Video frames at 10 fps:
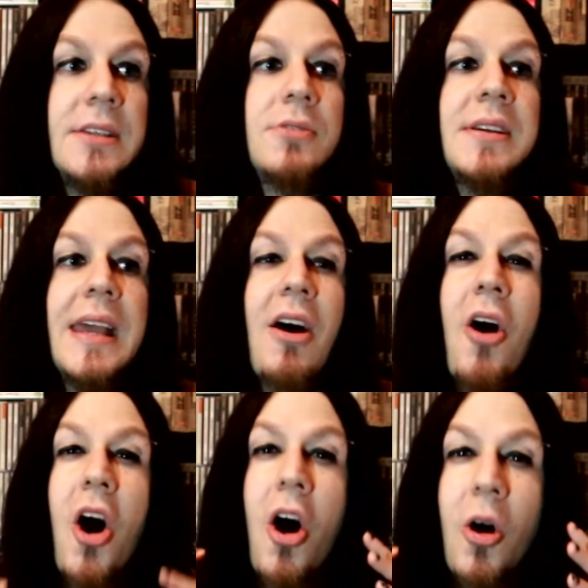You can get
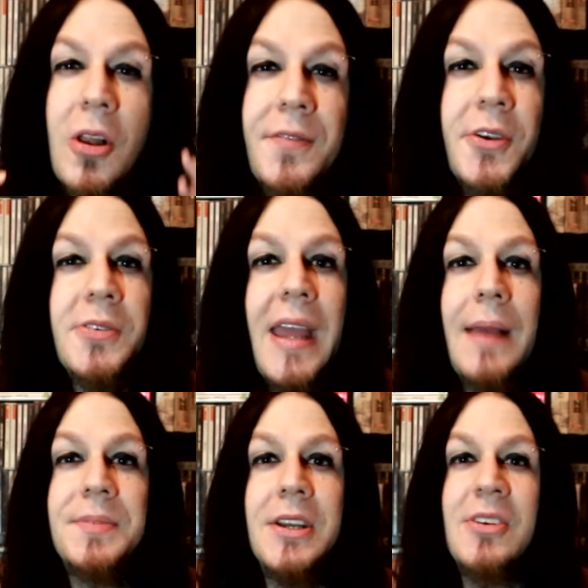all of your
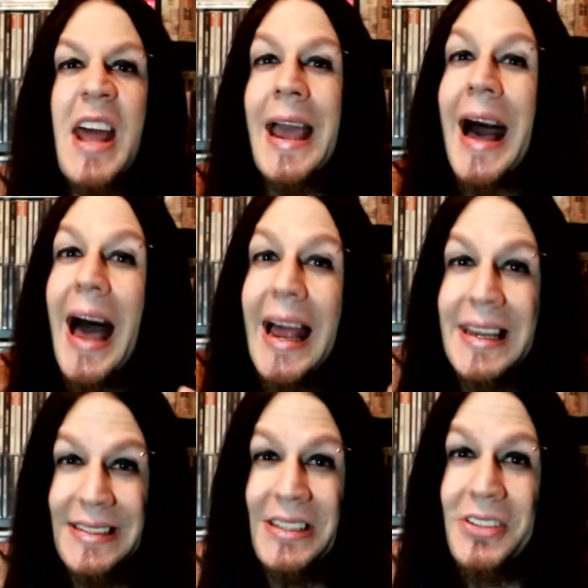games here, and I
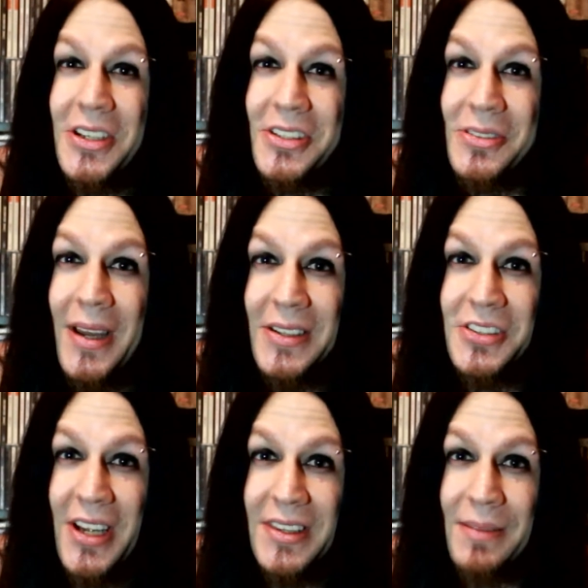highly suggest you guys
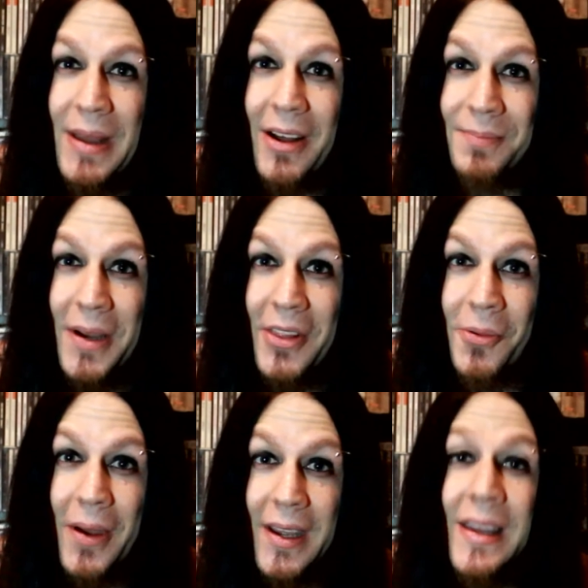check them out, by the
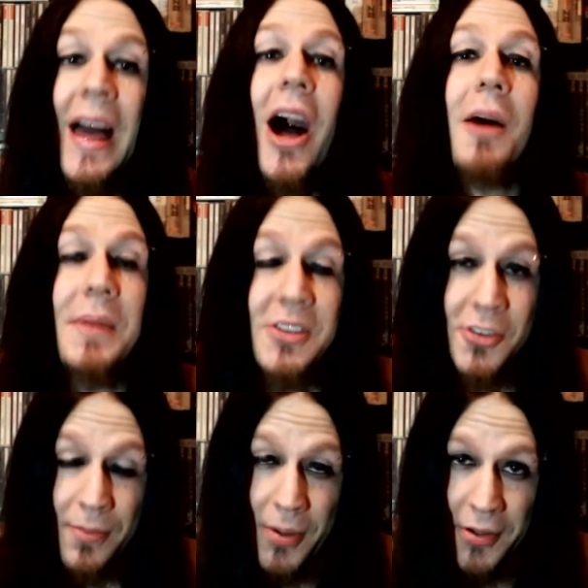way. I'll make
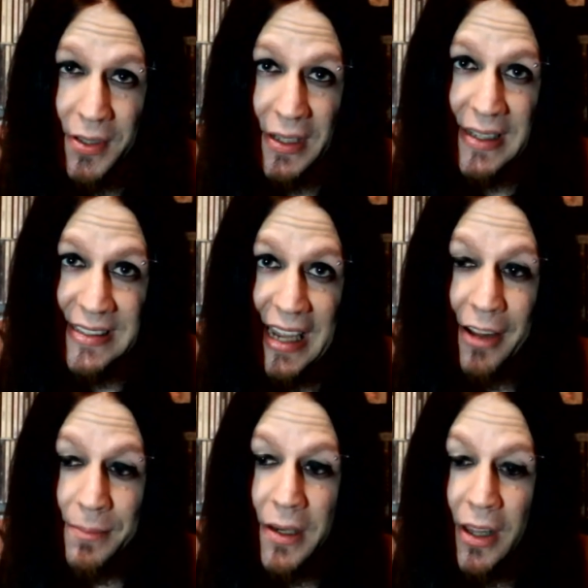sure to post a link
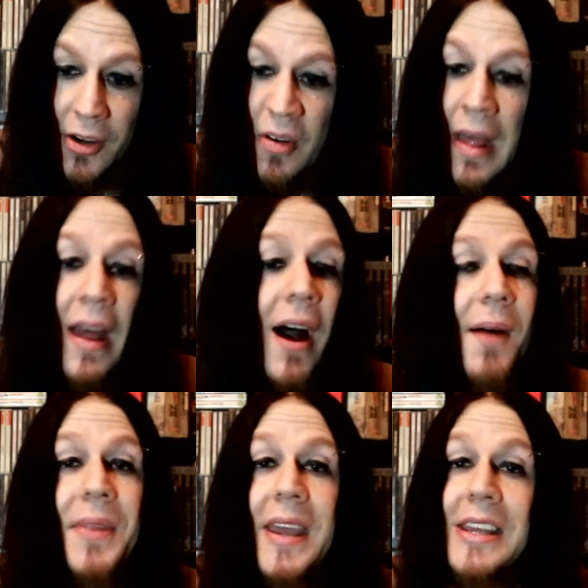down below.
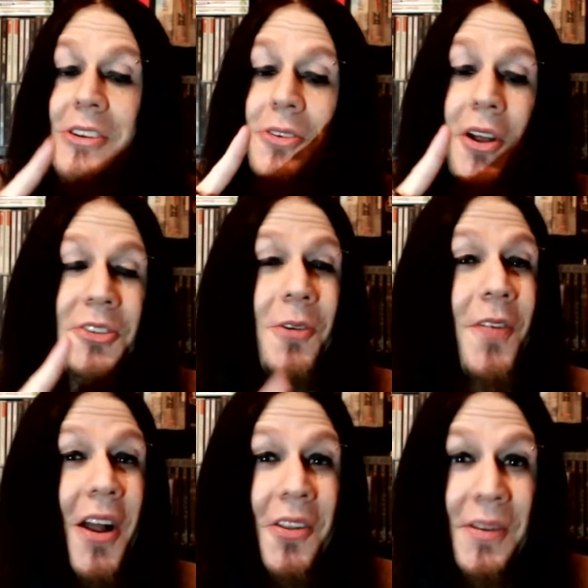Um, they, you can also
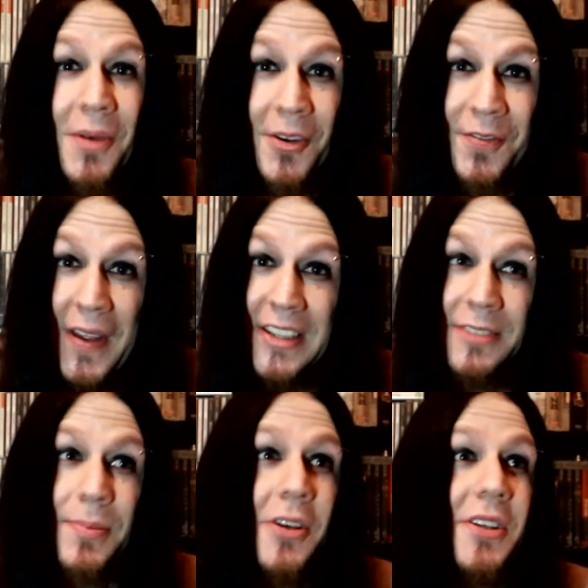follow them on
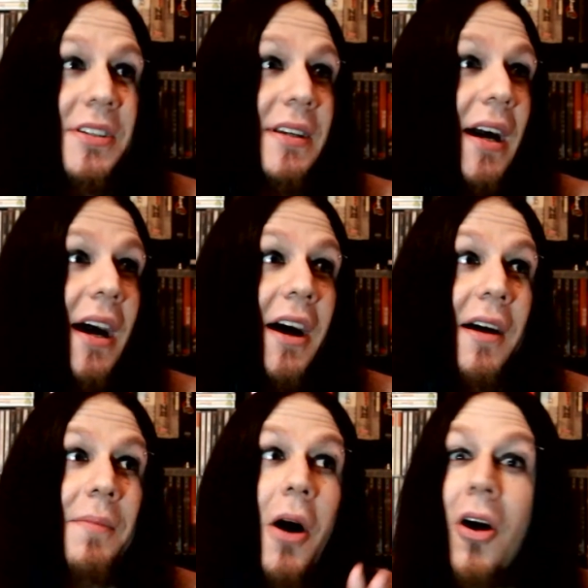Facebook,
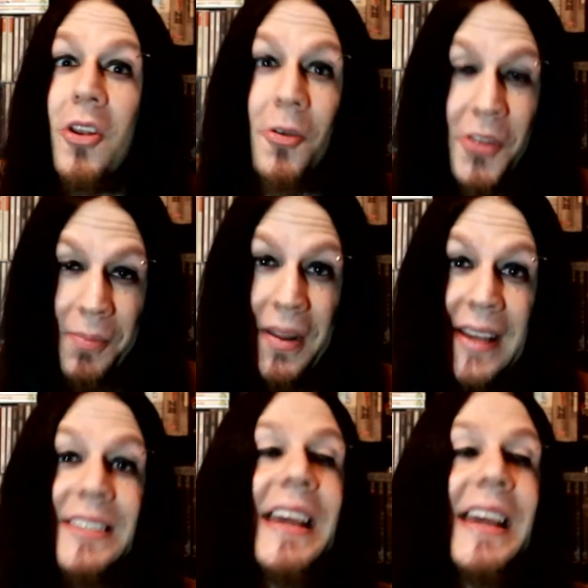um, all over the place.